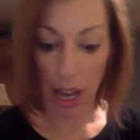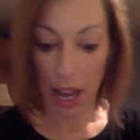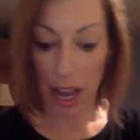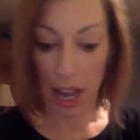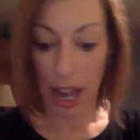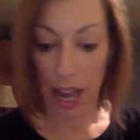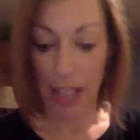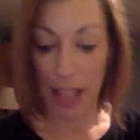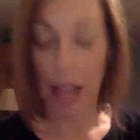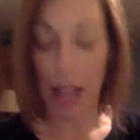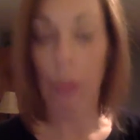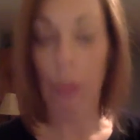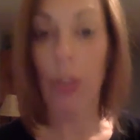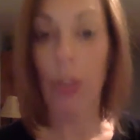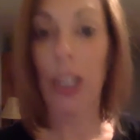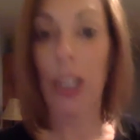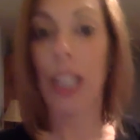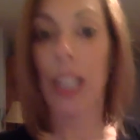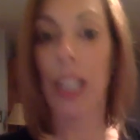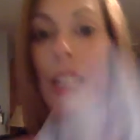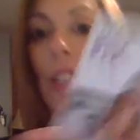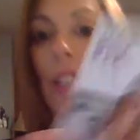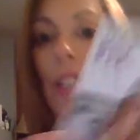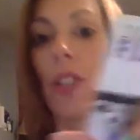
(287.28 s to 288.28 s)
And then we
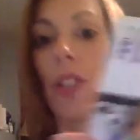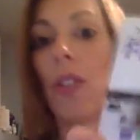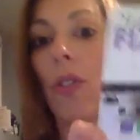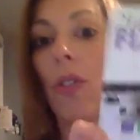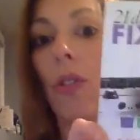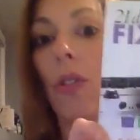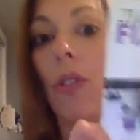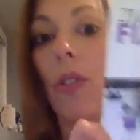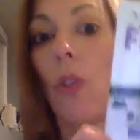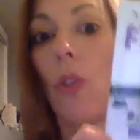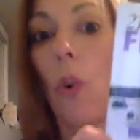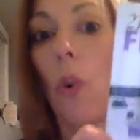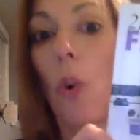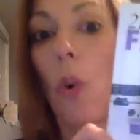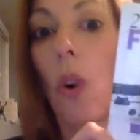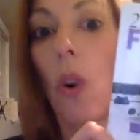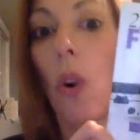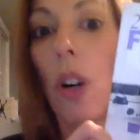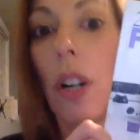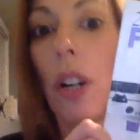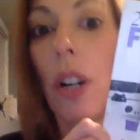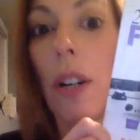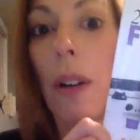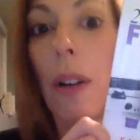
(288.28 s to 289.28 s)
get into
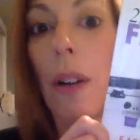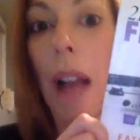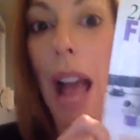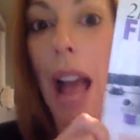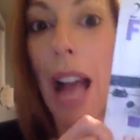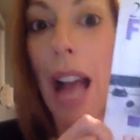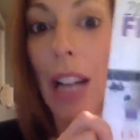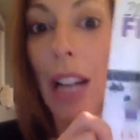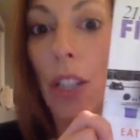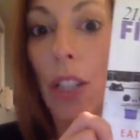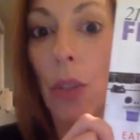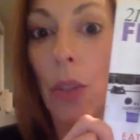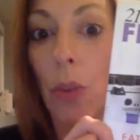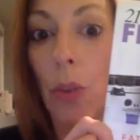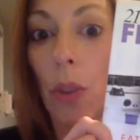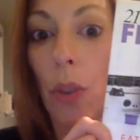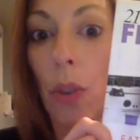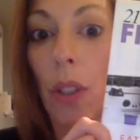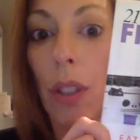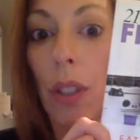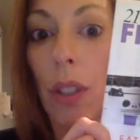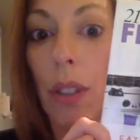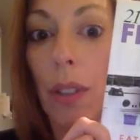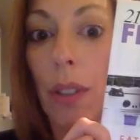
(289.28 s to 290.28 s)
your
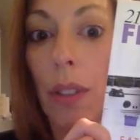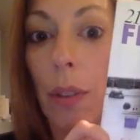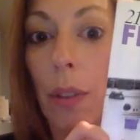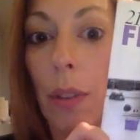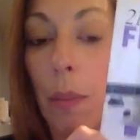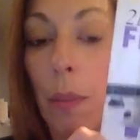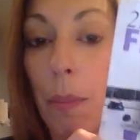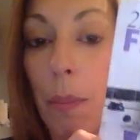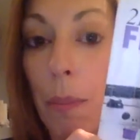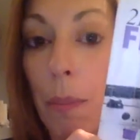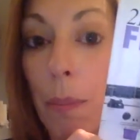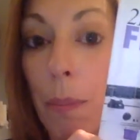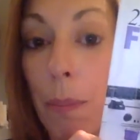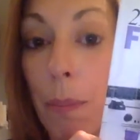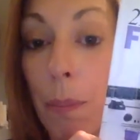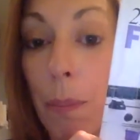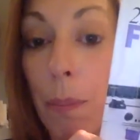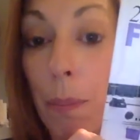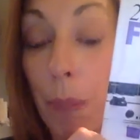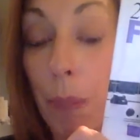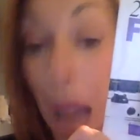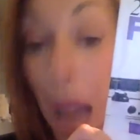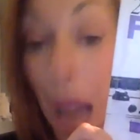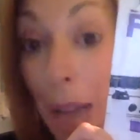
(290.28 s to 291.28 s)
actual
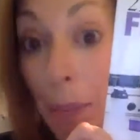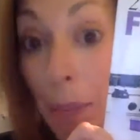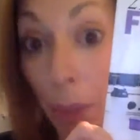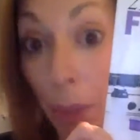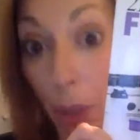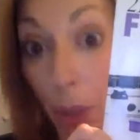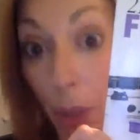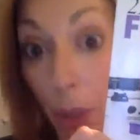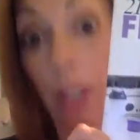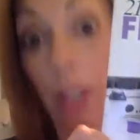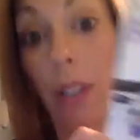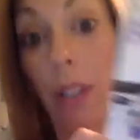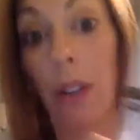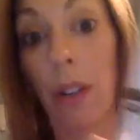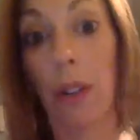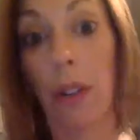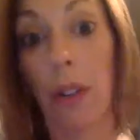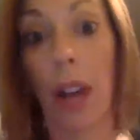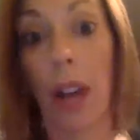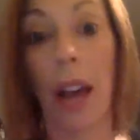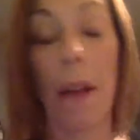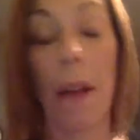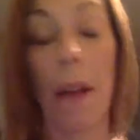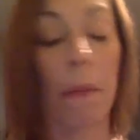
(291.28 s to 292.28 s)
guidebook,
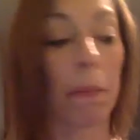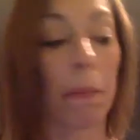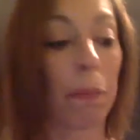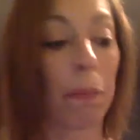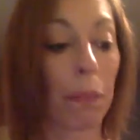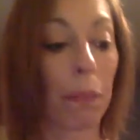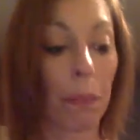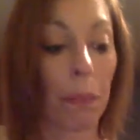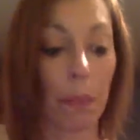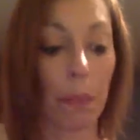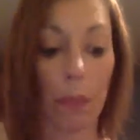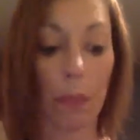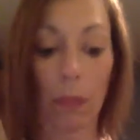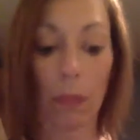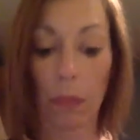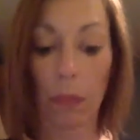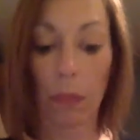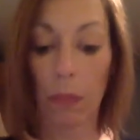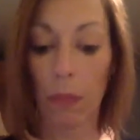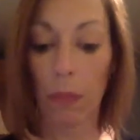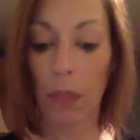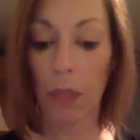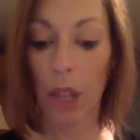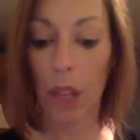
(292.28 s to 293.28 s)
okay?
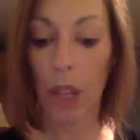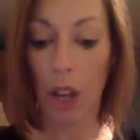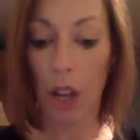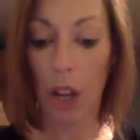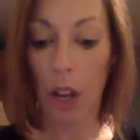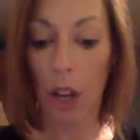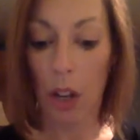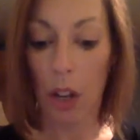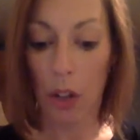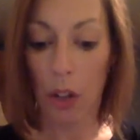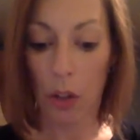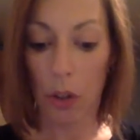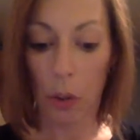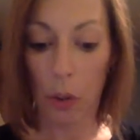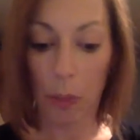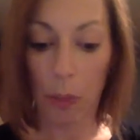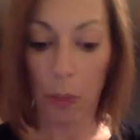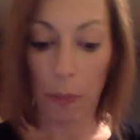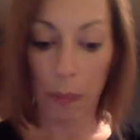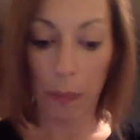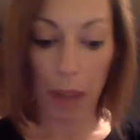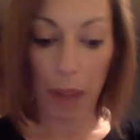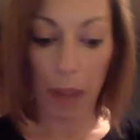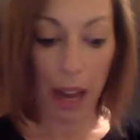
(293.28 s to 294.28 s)

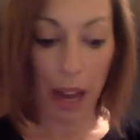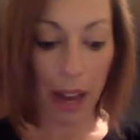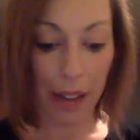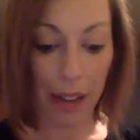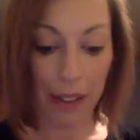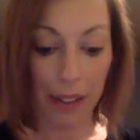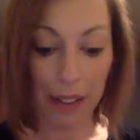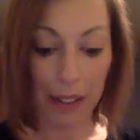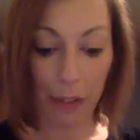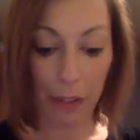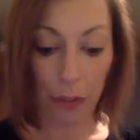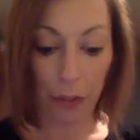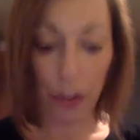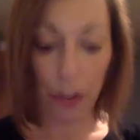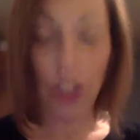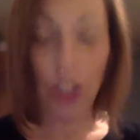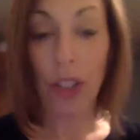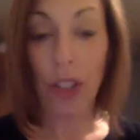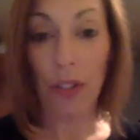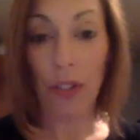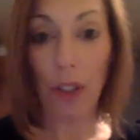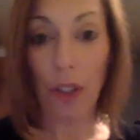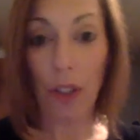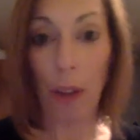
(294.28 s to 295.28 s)
So
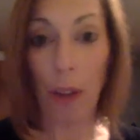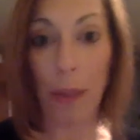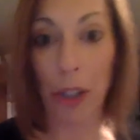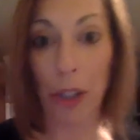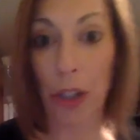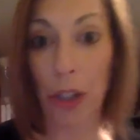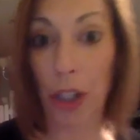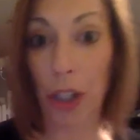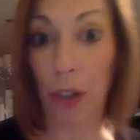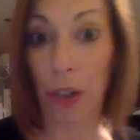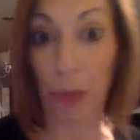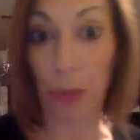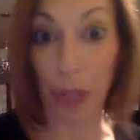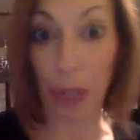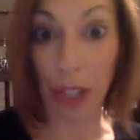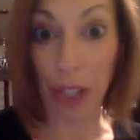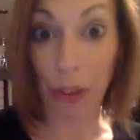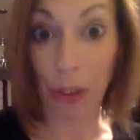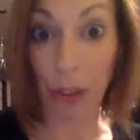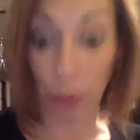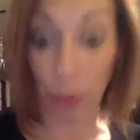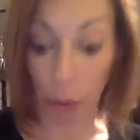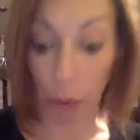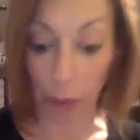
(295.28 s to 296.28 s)
first of all, make sure you read
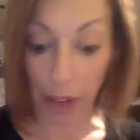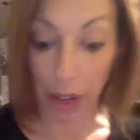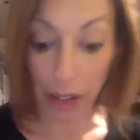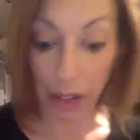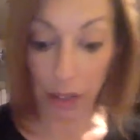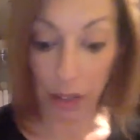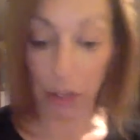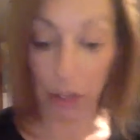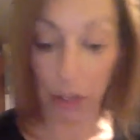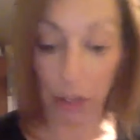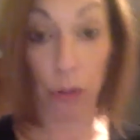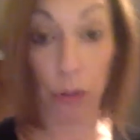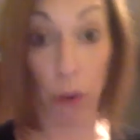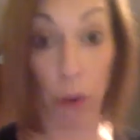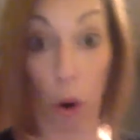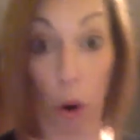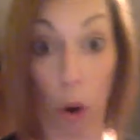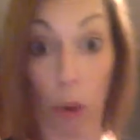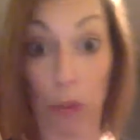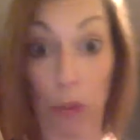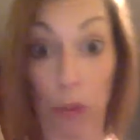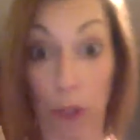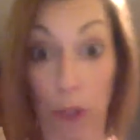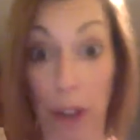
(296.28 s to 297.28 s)
through it
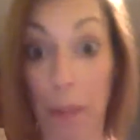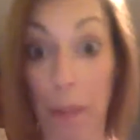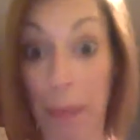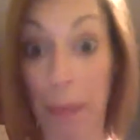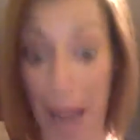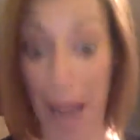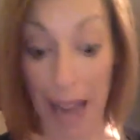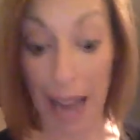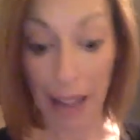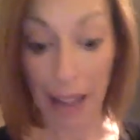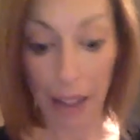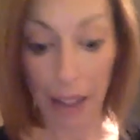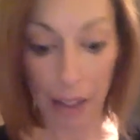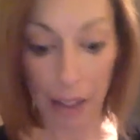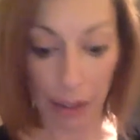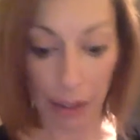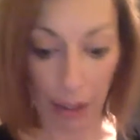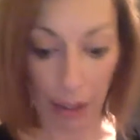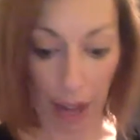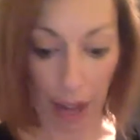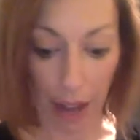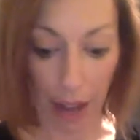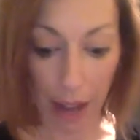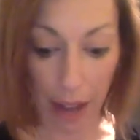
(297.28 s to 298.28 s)
front and back,
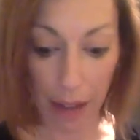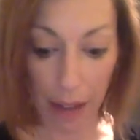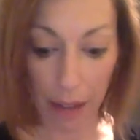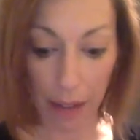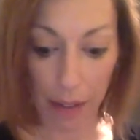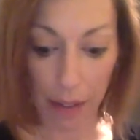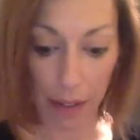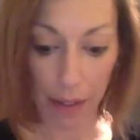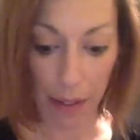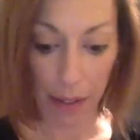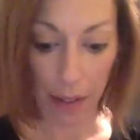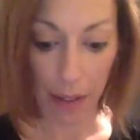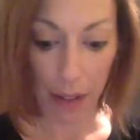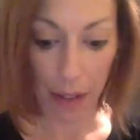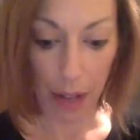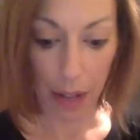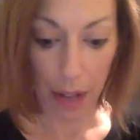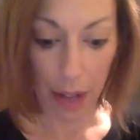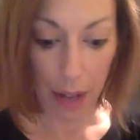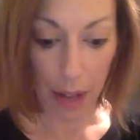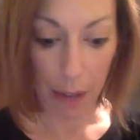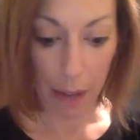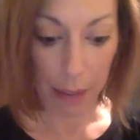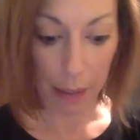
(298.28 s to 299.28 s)
okay?
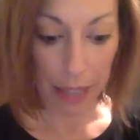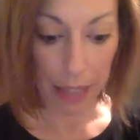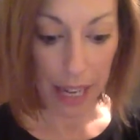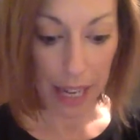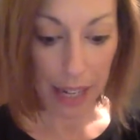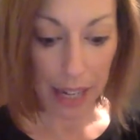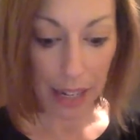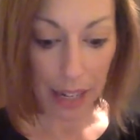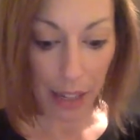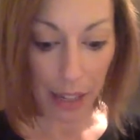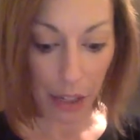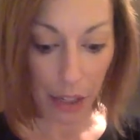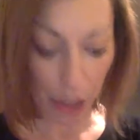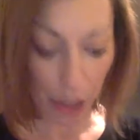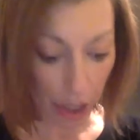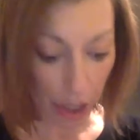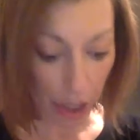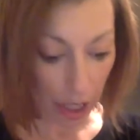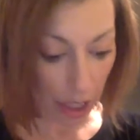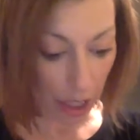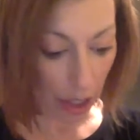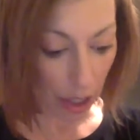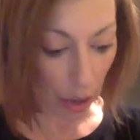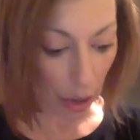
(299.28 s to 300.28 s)
But then you're going
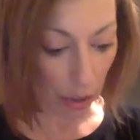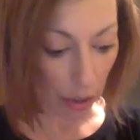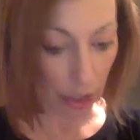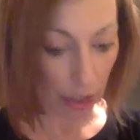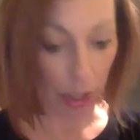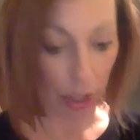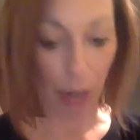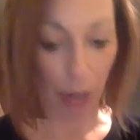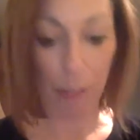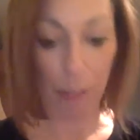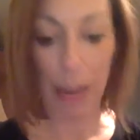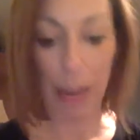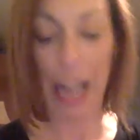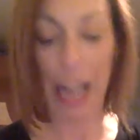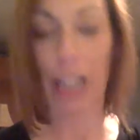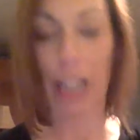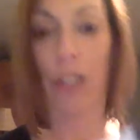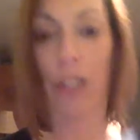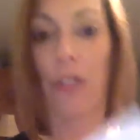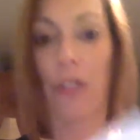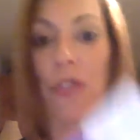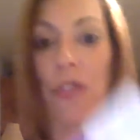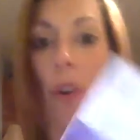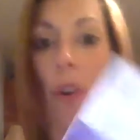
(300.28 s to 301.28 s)
to notice on page
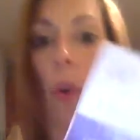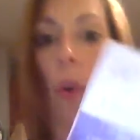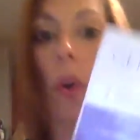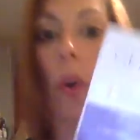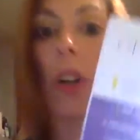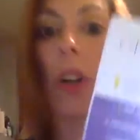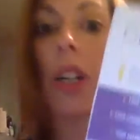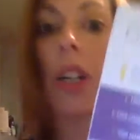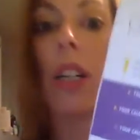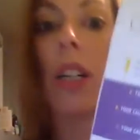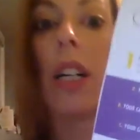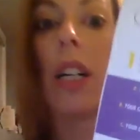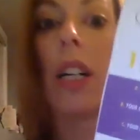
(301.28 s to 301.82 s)
4,